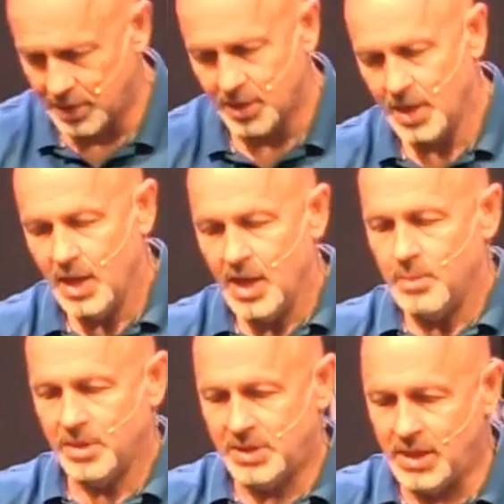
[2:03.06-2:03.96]
week.
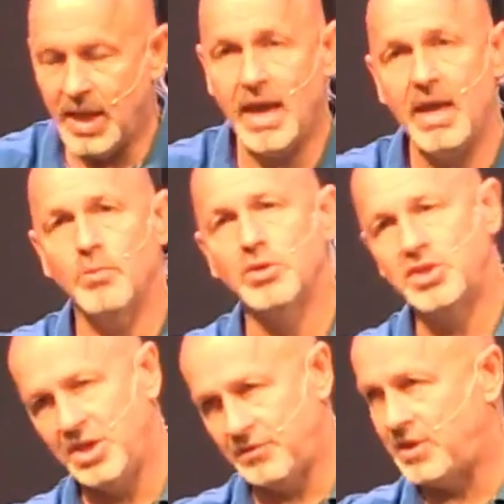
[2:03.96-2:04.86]
But today we're
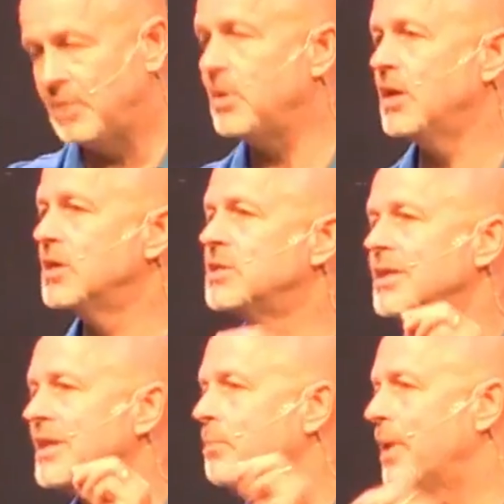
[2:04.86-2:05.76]
shifting
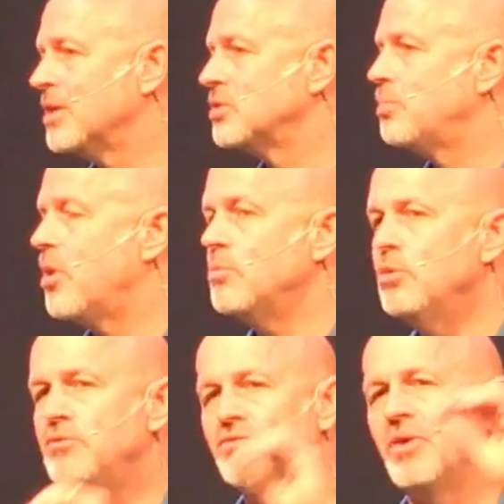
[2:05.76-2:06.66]
because the Apostle Paul
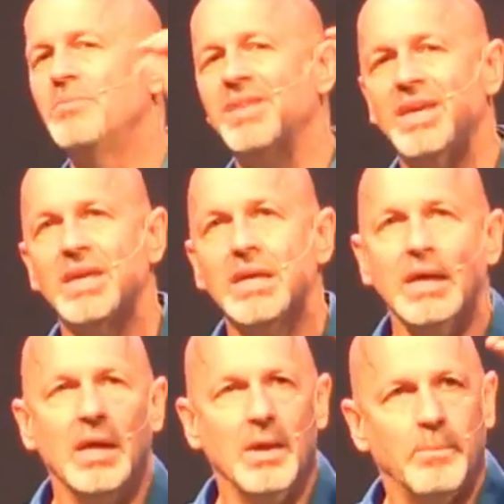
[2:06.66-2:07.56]
moves from the
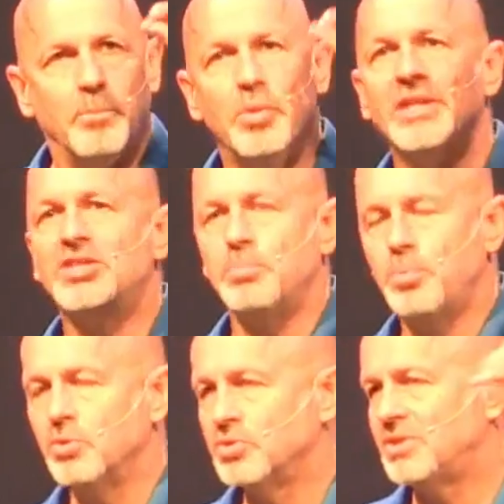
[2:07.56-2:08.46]

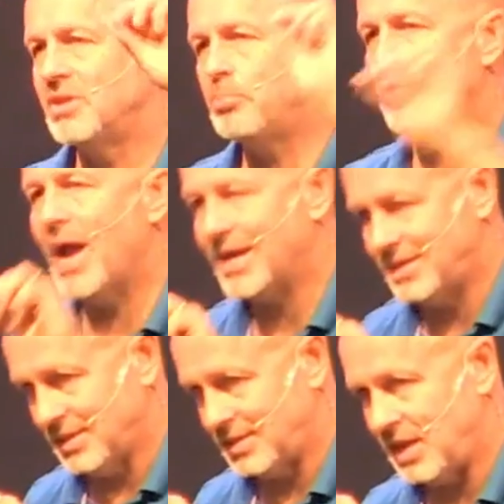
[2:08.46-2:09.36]
principles to the
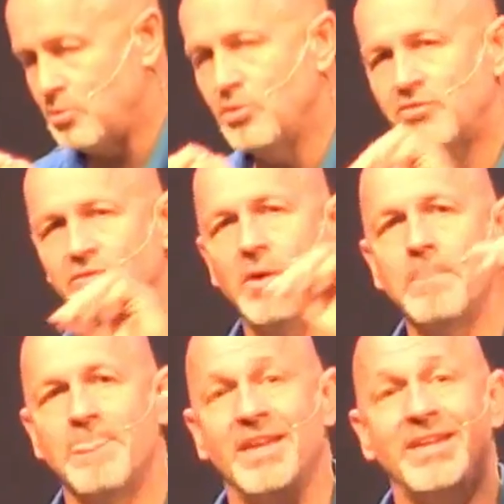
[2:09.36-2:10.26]
practice. He moves
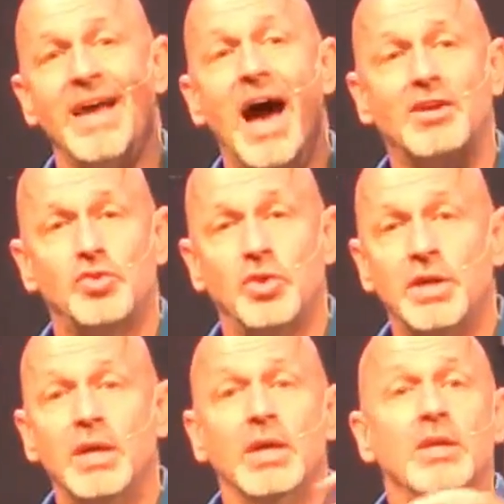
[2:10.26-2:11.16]
from the
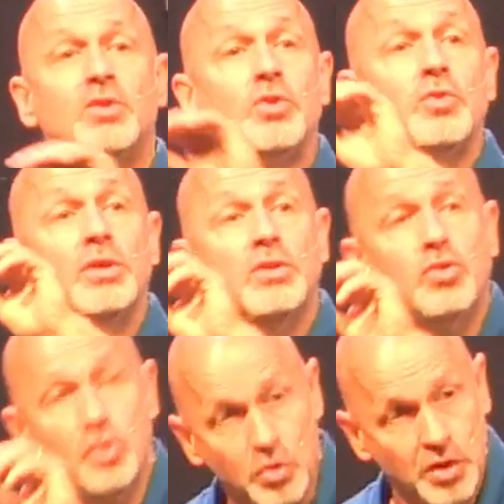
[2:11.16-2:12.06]
doctrine to the
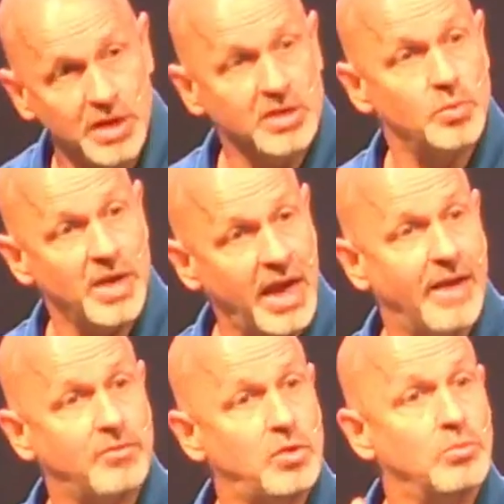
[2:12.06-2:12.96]
duties we
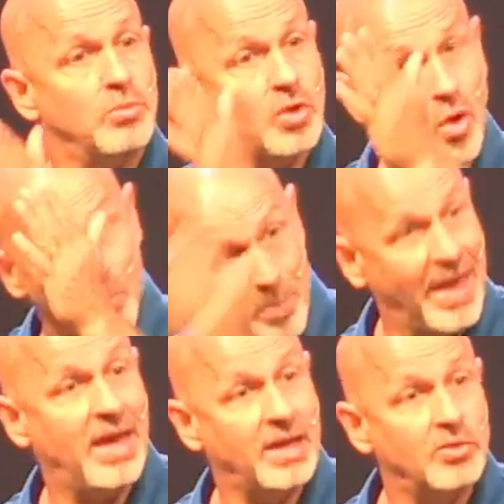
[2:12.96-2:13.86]
have to
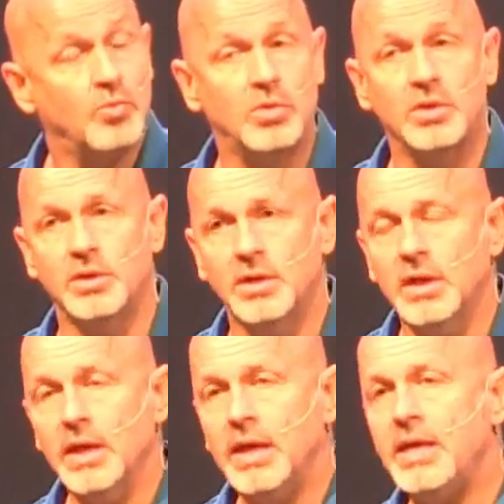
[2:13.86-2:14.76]
obey His word.
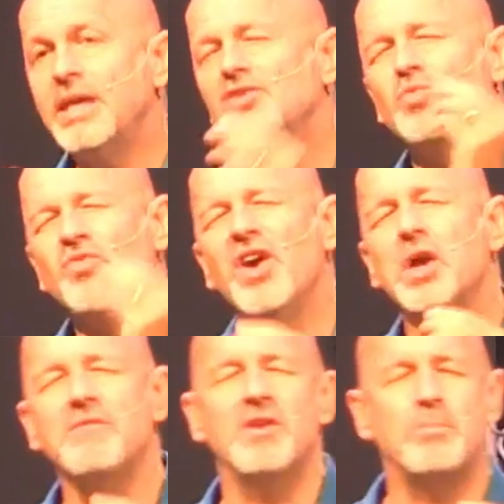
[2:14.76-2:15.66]
He gets
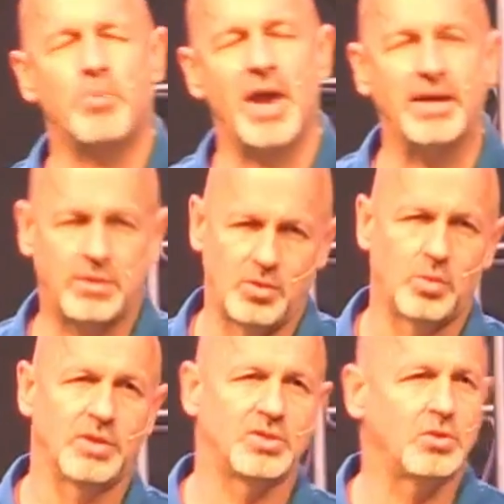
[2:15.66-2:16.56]
very, very
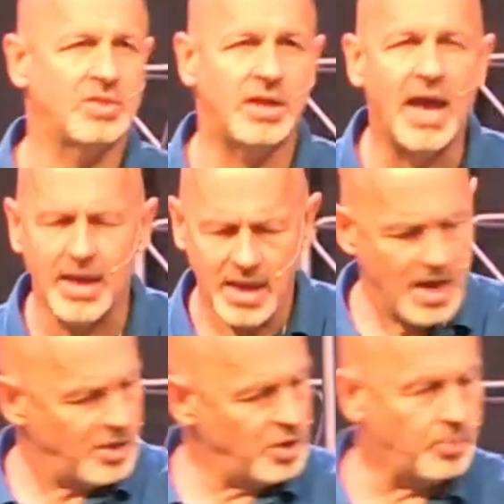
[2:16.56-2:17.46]
practical with us. So today,
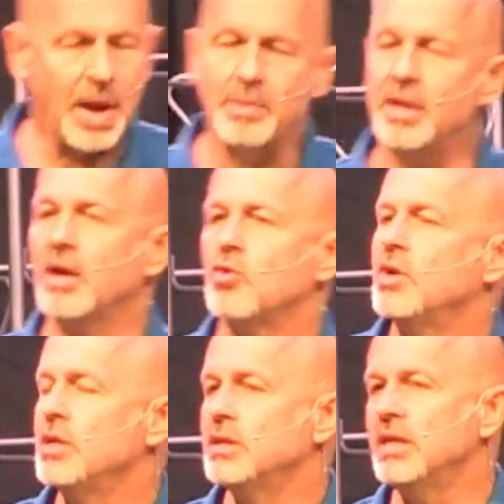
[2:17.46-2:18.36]
you're probably not
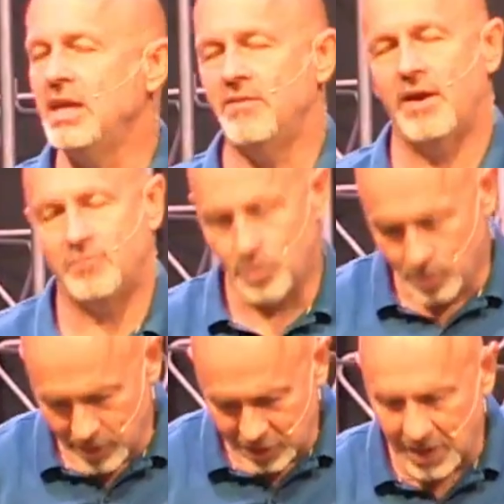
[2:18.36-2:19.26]
going to leave after we
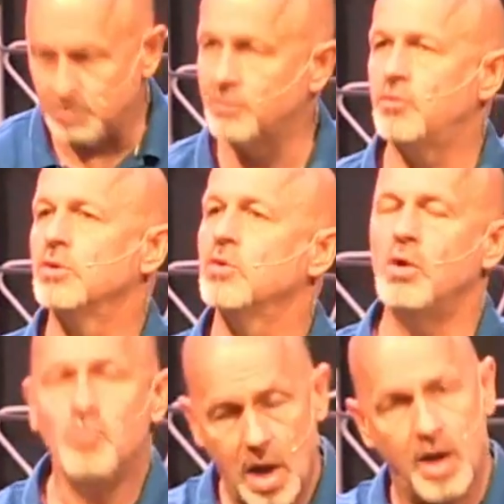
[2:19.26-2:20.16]
read chapter 4
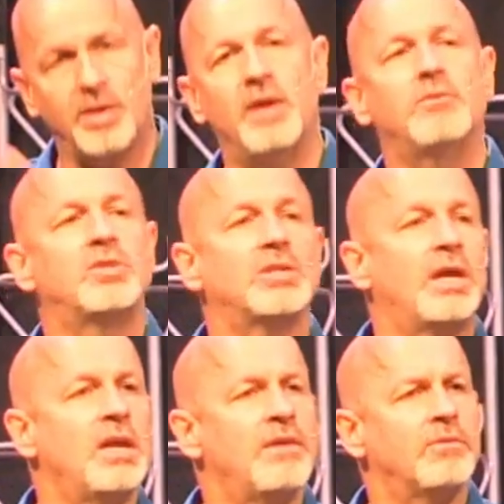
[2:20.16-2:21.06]
going, wow, I never
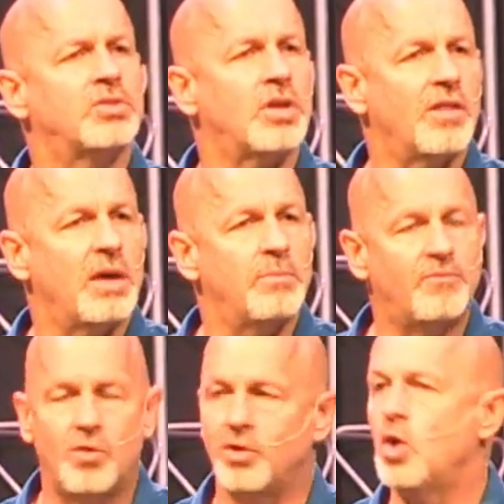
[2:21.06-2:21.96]
saw that
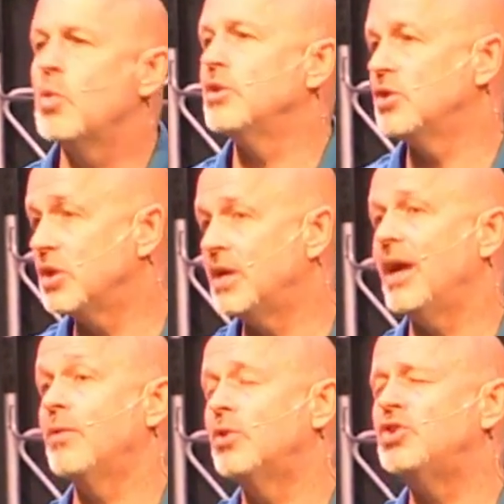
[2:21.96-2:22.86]
before. No, what you're going
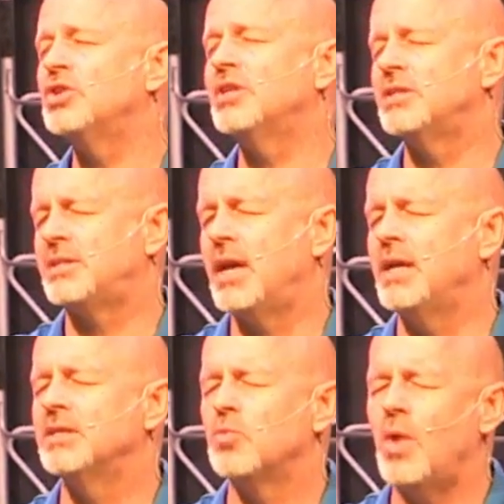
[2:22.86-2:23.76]
to
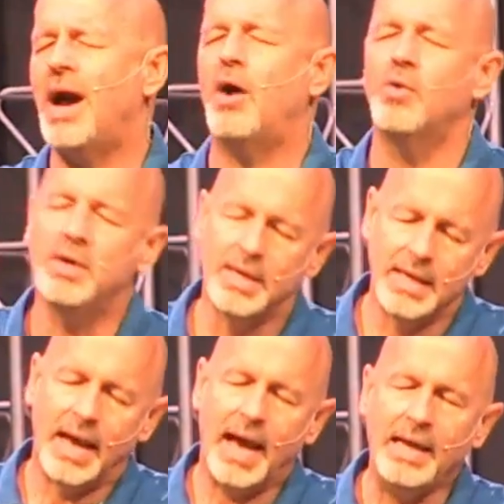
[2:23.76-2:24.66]
say is, wow,
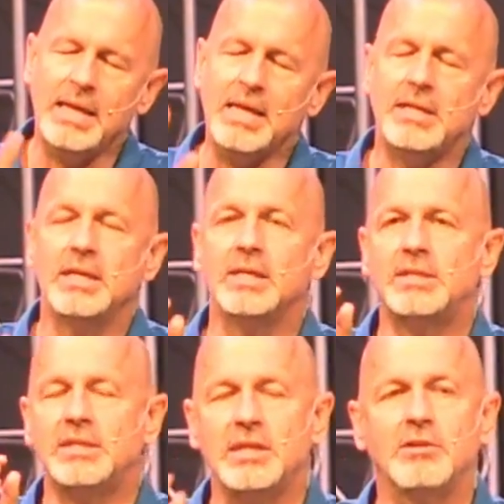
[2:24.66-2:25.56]
I need to
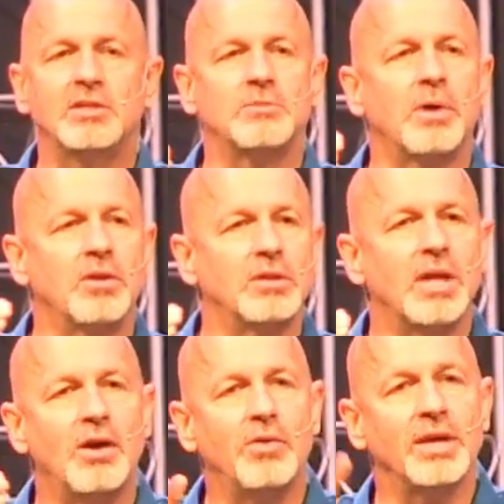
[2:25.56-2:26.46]
get serious about
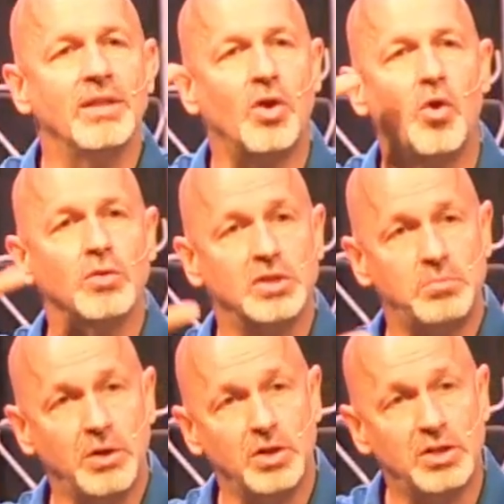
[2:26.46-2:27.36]
allowing the Holy
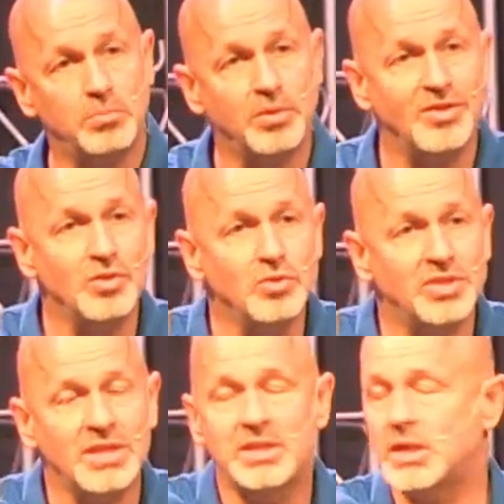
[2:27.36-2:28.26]
Spirit to
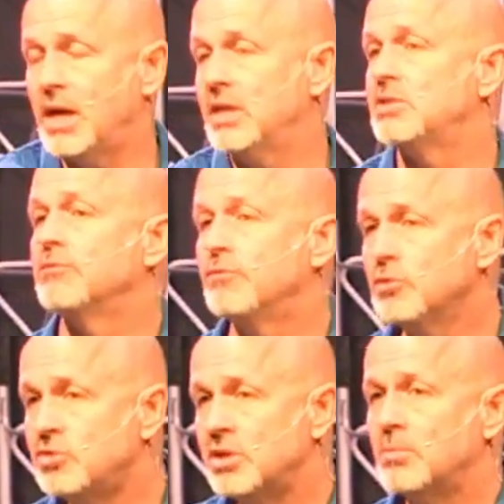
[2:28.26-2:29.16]
produce these kinds of
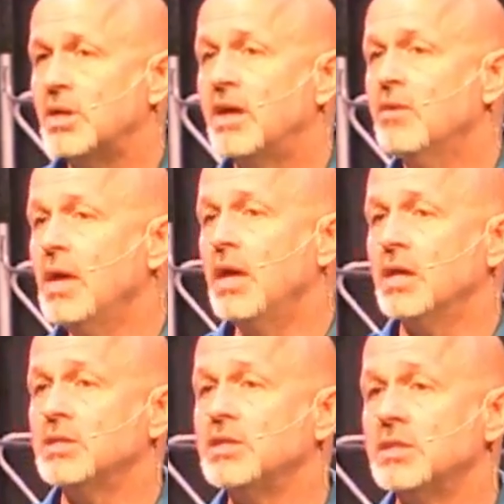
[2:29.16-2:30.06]
fruits in my life.
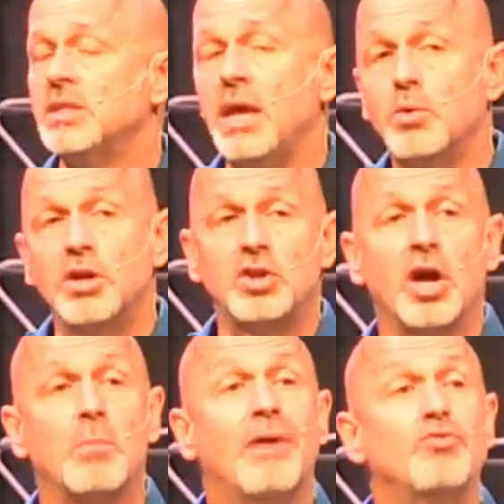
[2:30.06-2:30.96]
Because listen, today we're going to
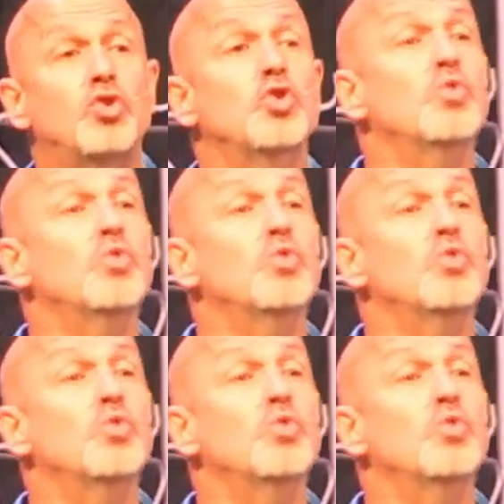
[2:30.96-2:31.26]
talk about